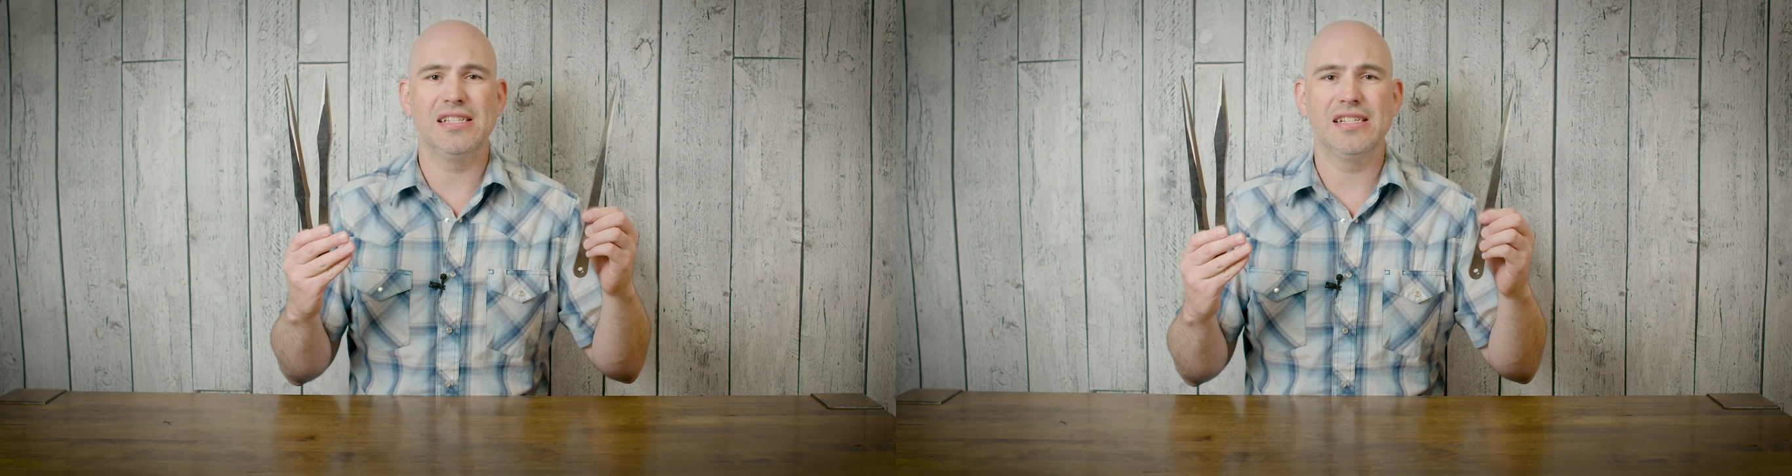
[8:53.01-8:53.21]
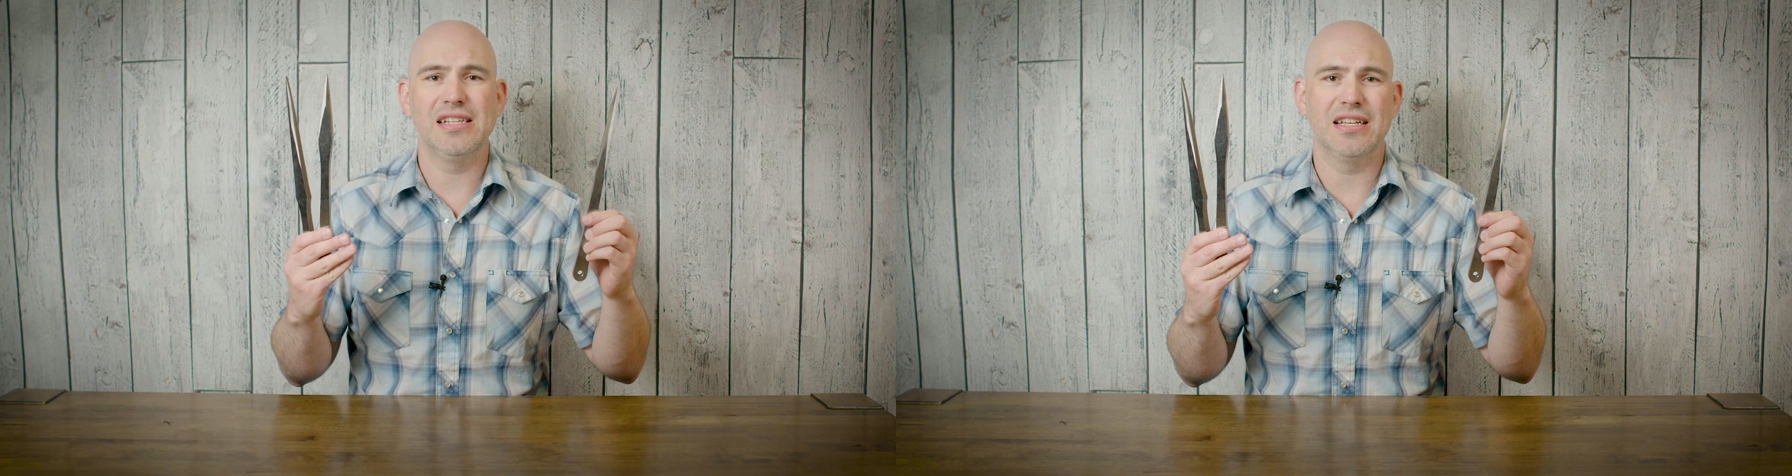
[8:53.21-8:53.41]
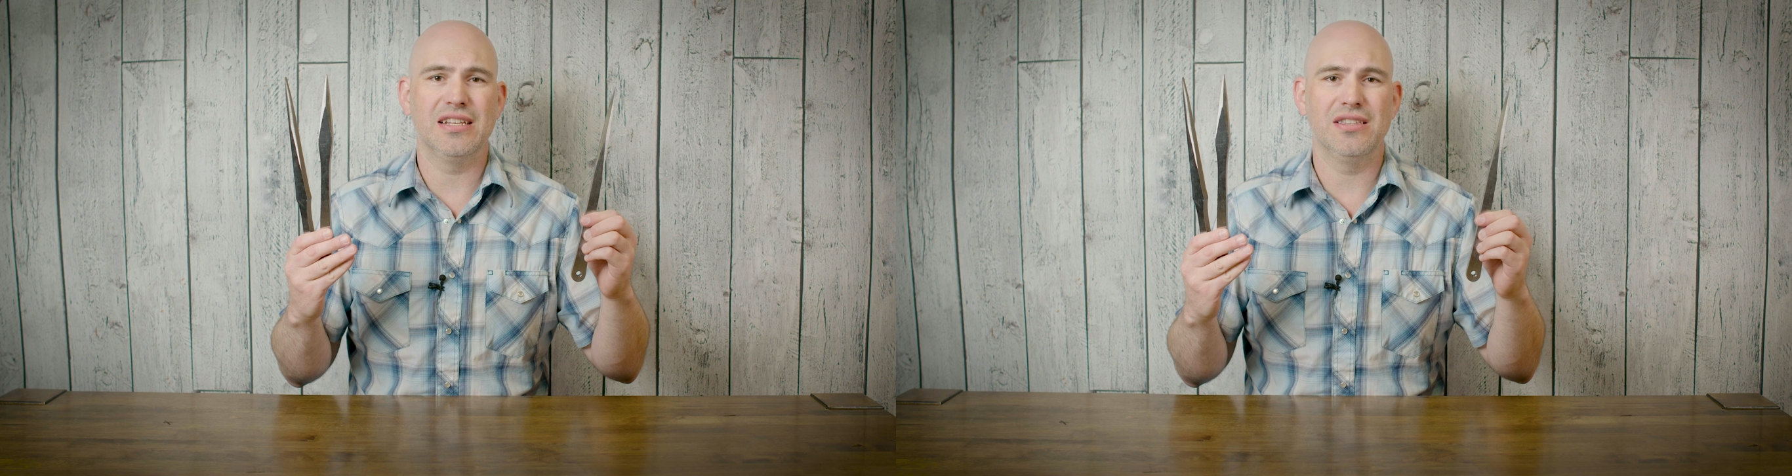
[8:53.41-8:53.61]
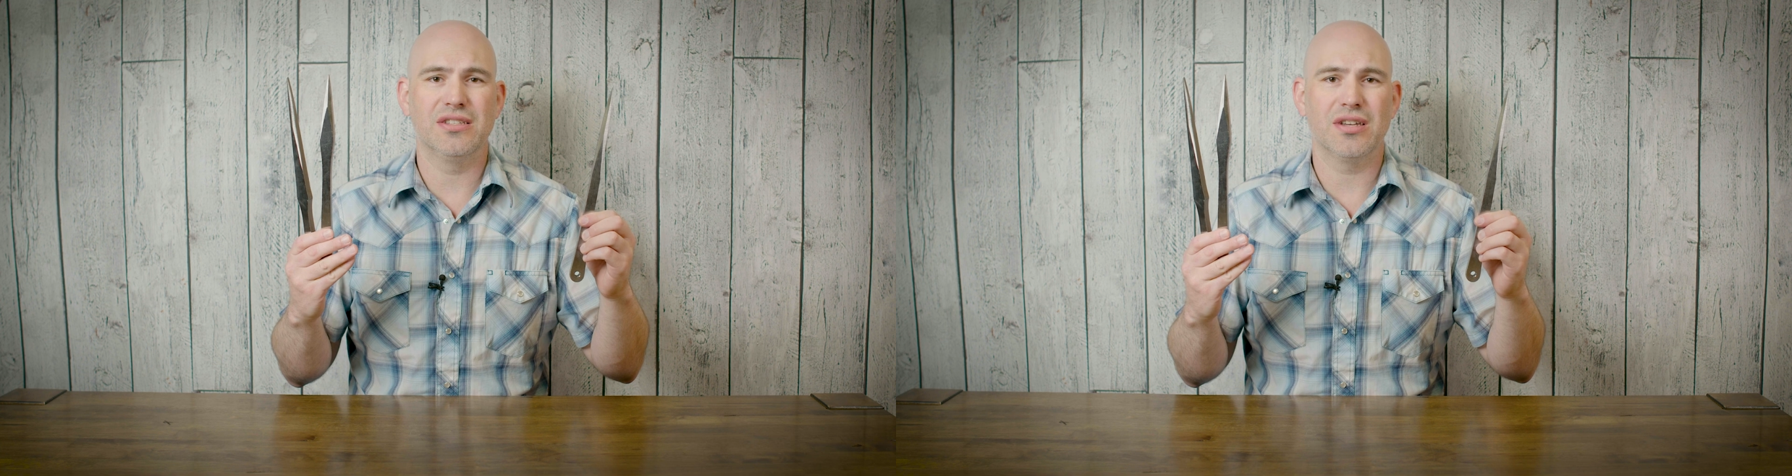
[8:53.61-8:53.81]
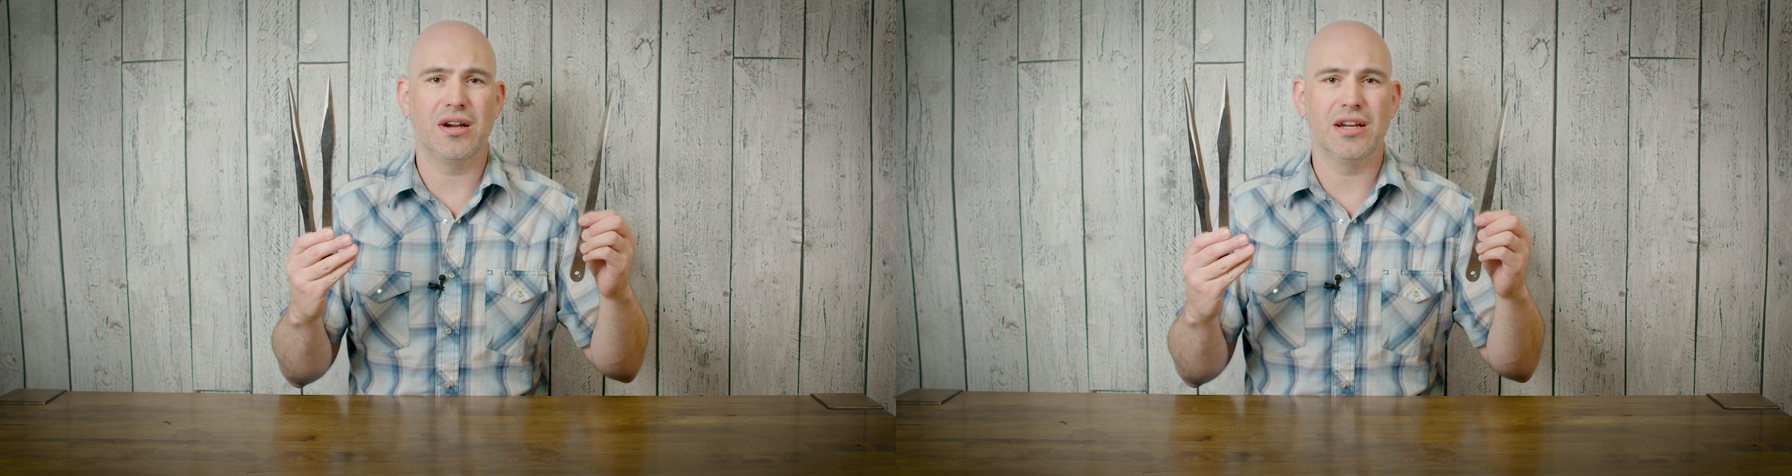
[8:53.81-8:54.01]
stick into the
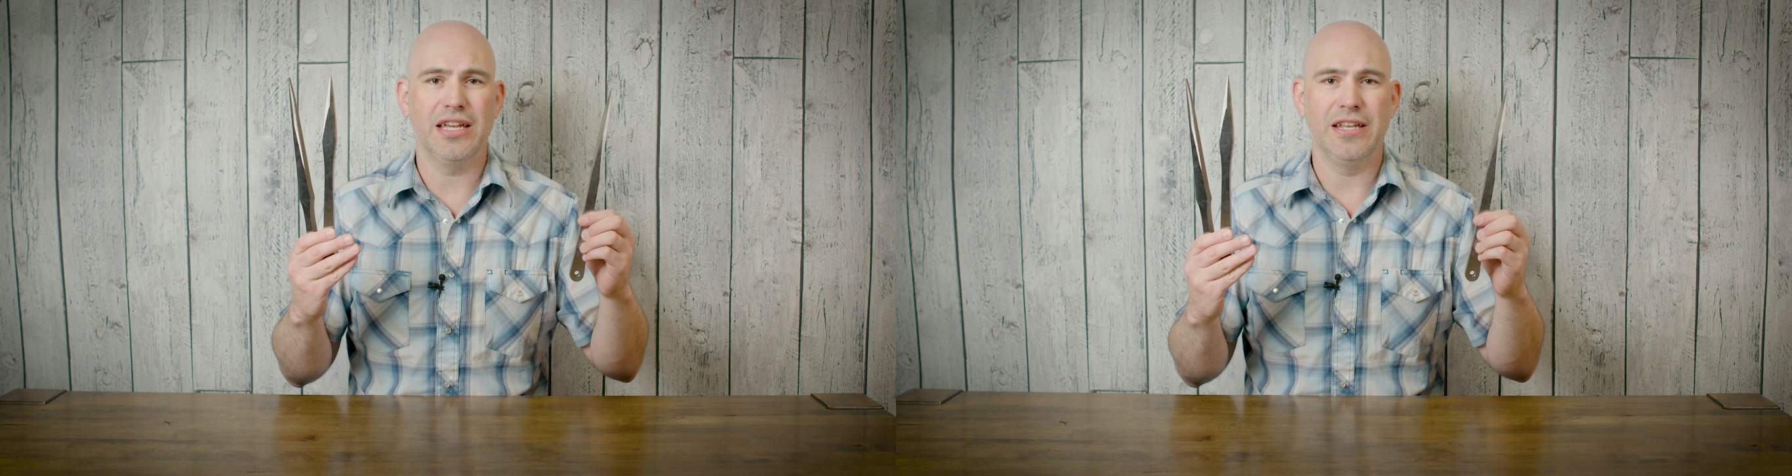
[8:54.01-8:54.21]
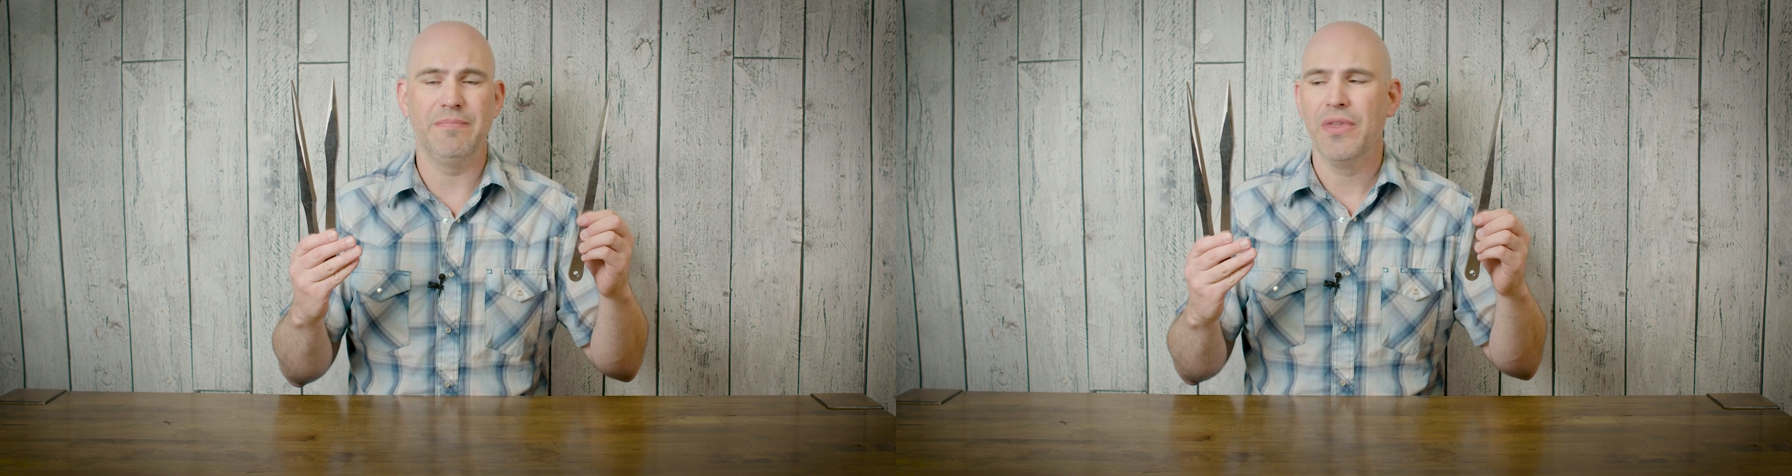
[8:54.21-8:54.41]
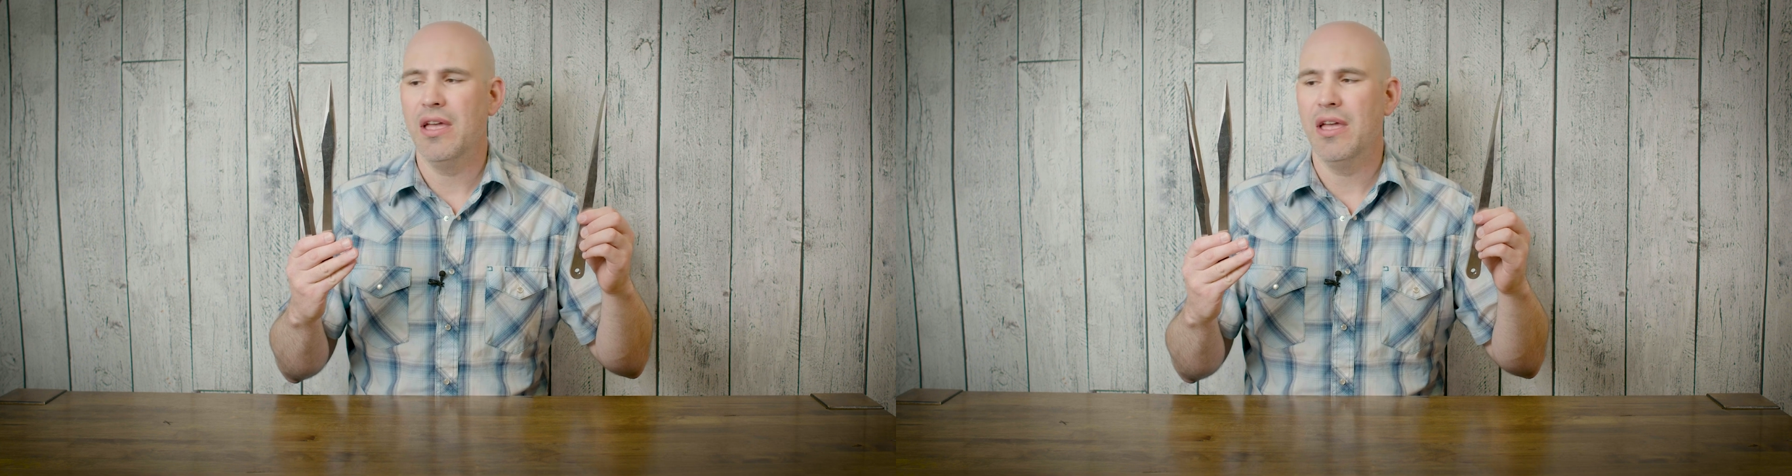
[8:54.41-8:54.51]
target.